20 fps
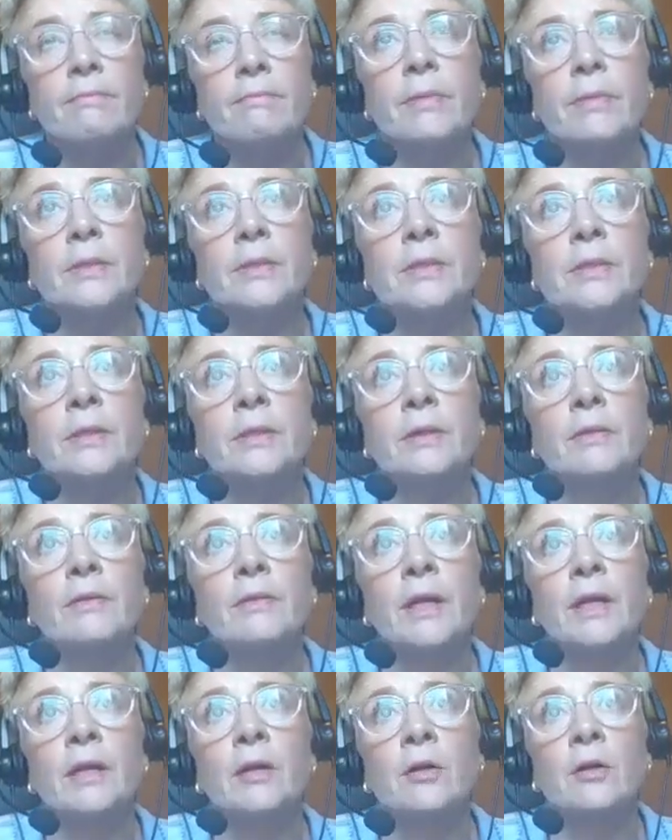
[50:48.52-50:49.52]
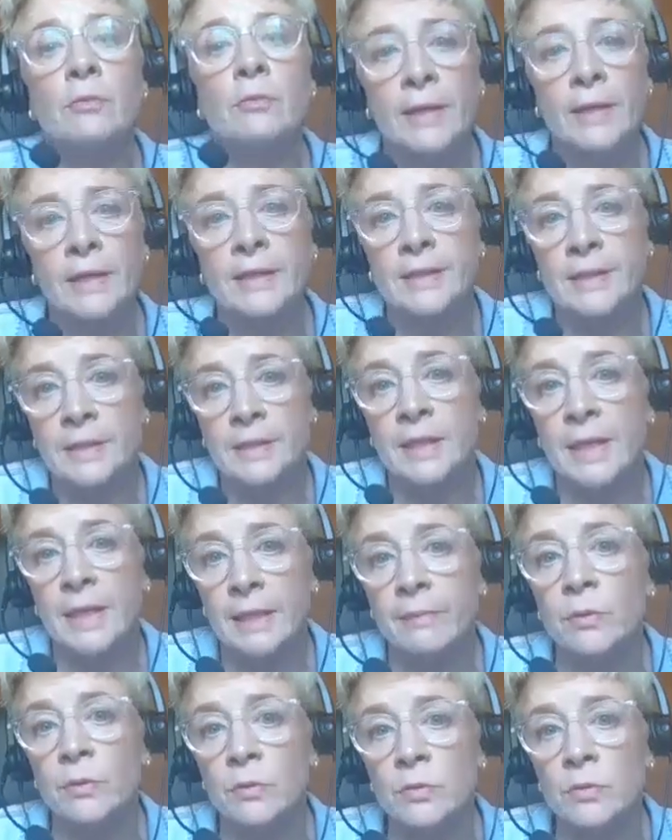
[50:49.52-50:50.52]
but they are greatly
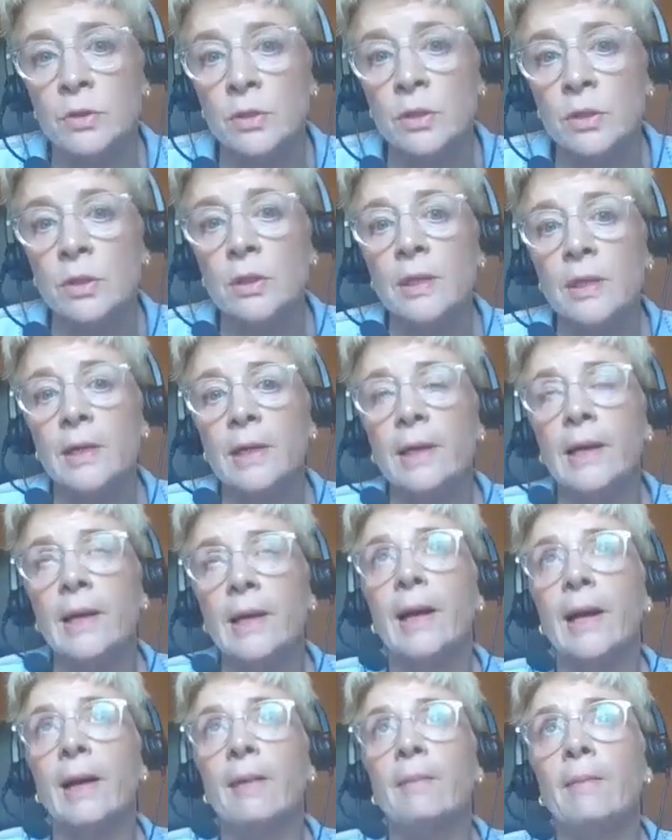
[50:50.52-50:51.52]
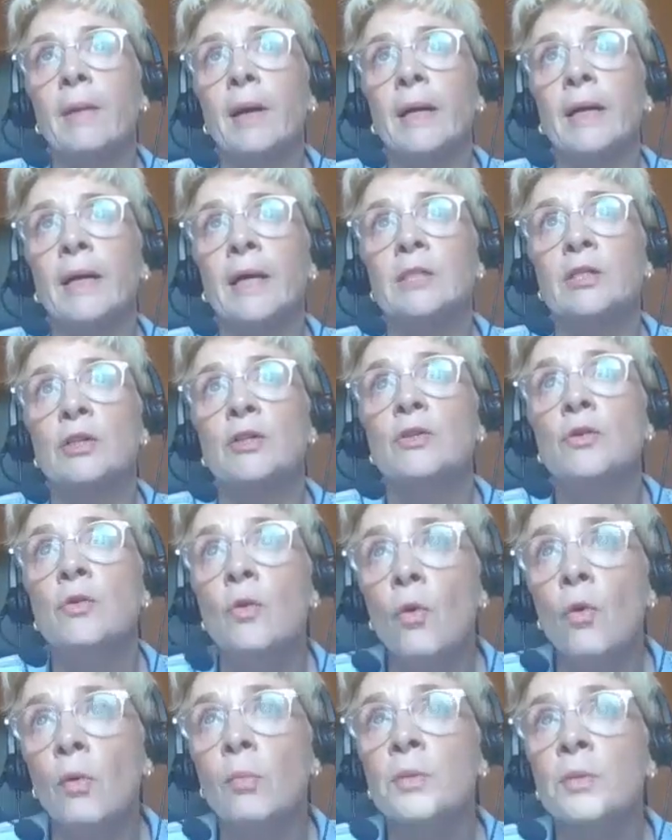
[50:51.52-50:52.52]
disabled, and it has
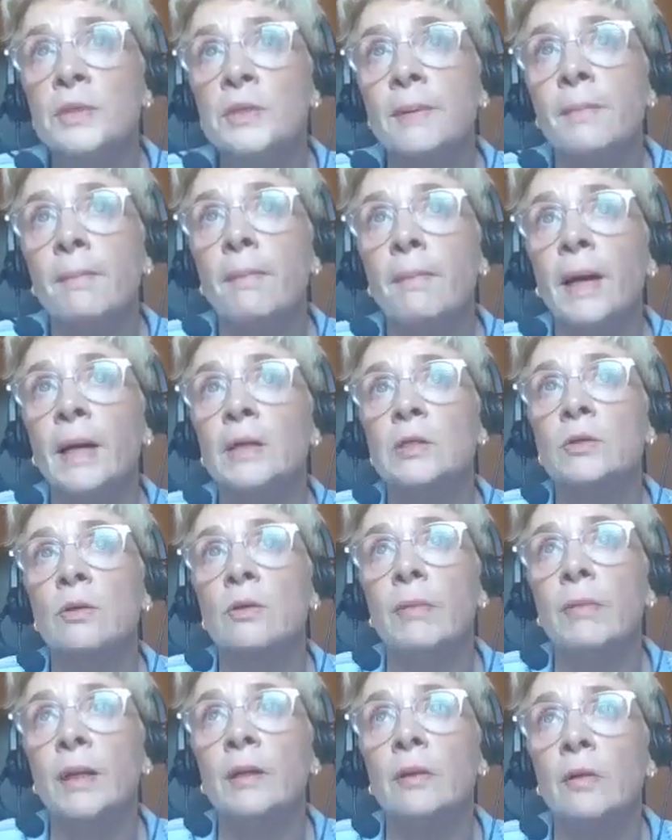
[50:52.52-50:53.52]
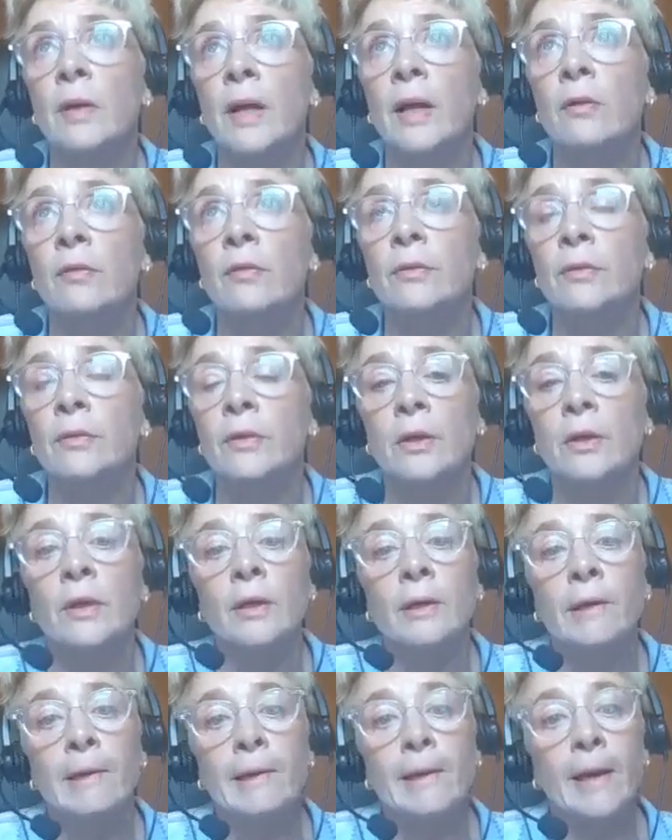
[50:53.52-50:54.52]
enormous impact on mental health.
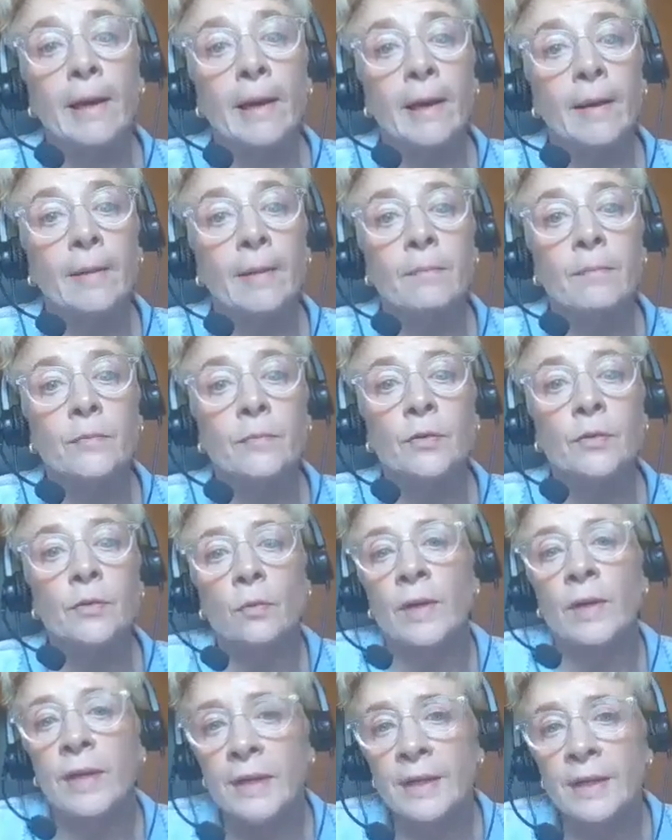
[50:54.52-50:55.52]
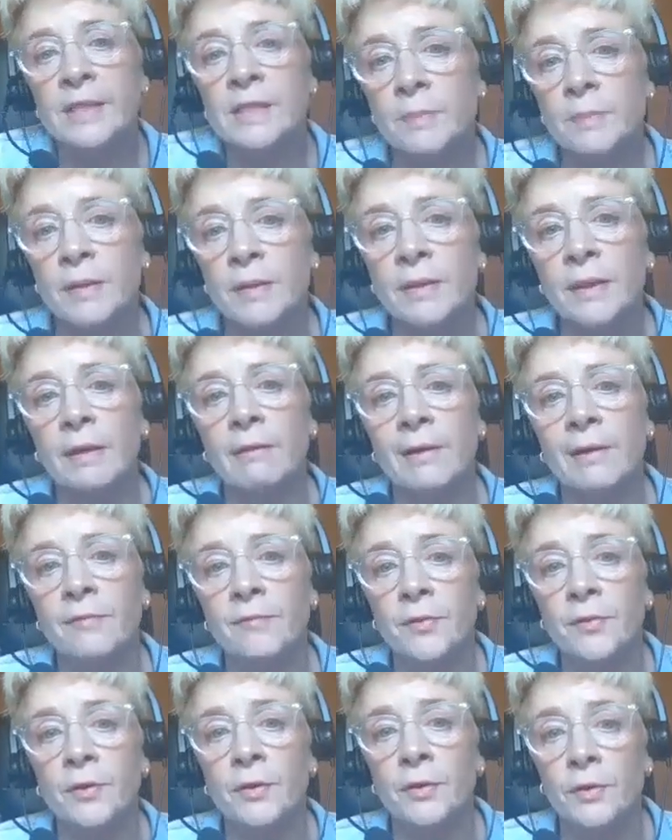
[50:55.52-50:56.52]
So we need to be their
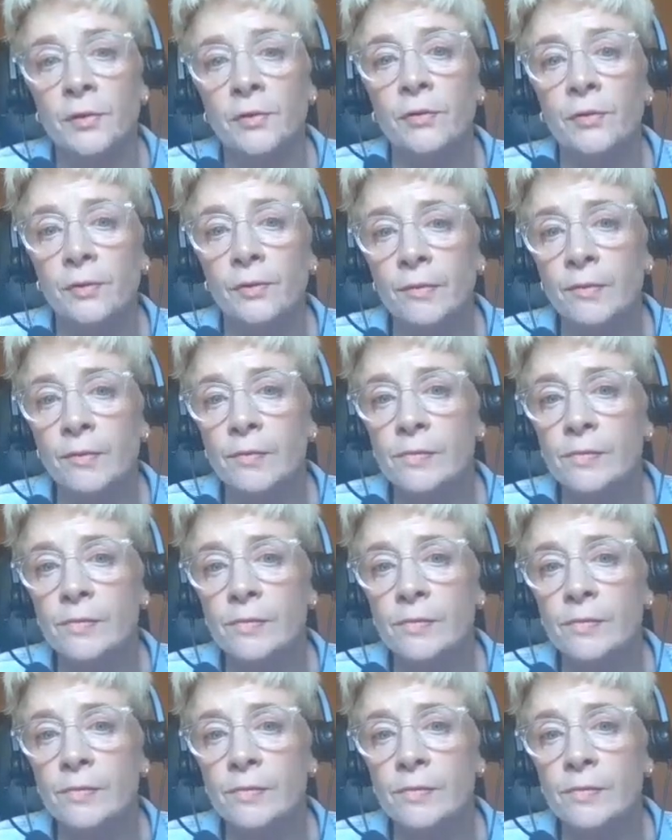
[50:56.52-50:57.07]
advocates.